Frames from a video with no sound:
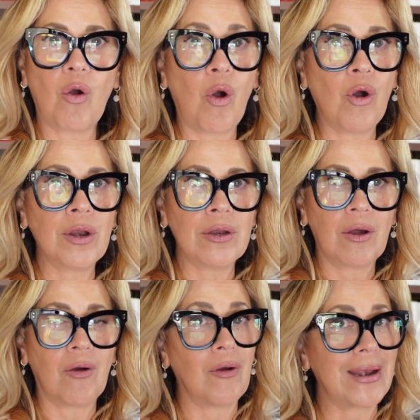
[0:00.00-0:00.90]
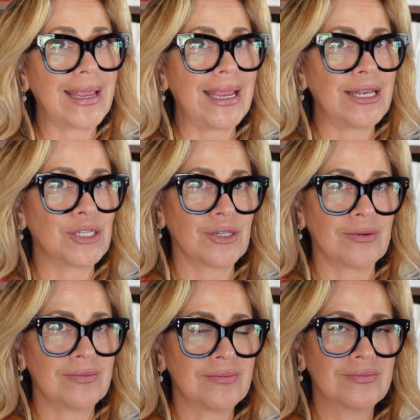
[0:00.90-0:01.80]
on or into.
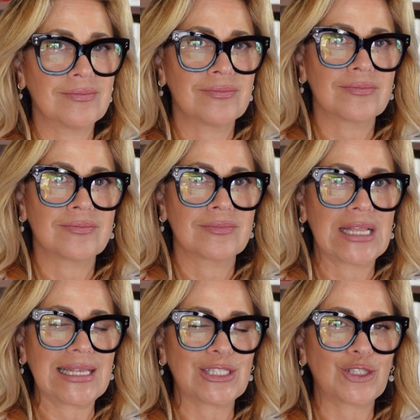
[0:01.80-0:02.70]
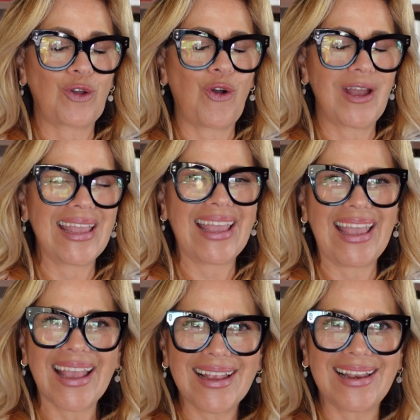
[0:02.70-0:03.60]
Estoy
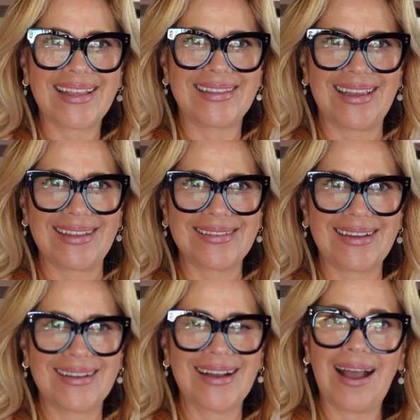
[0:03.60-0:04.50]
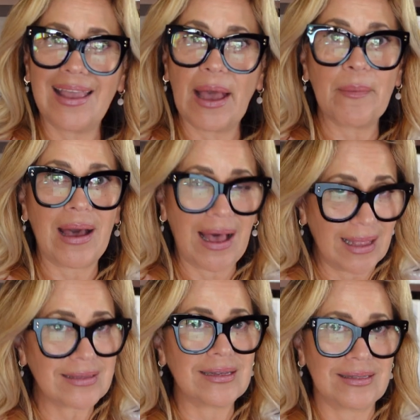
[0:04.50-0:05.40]
en la tienda. I am
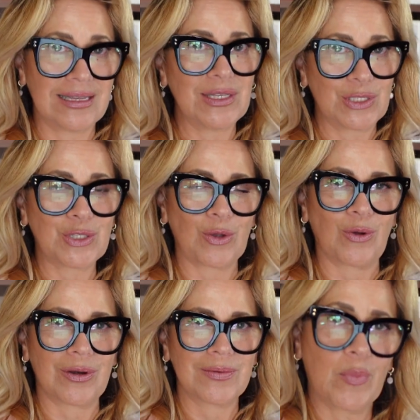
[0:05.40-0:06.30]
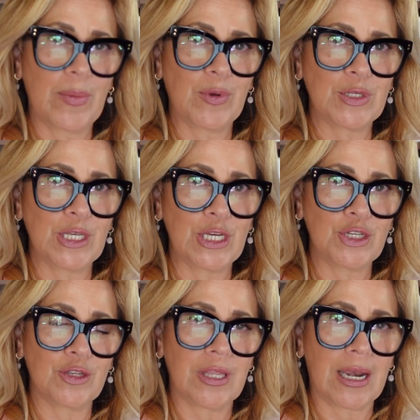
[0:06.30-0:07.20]
at the store.
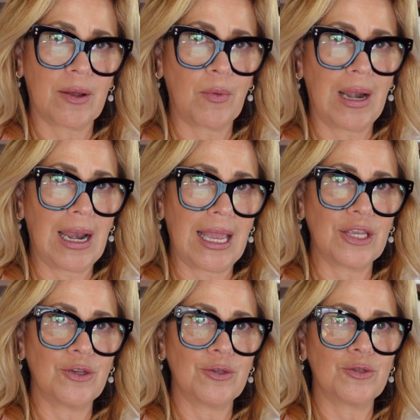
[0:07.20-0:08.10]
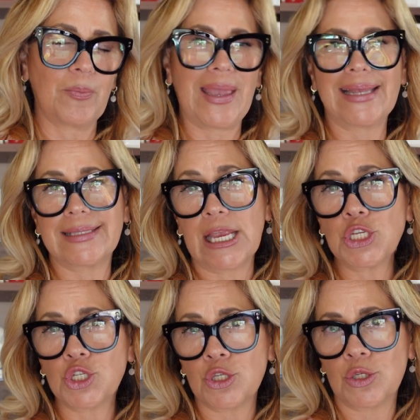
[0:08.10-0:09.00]
Preposition that I would like you to pay
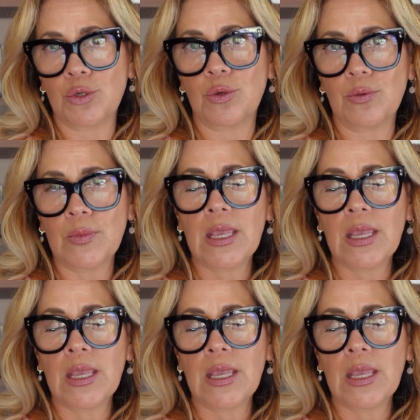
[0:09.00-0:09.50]
attention to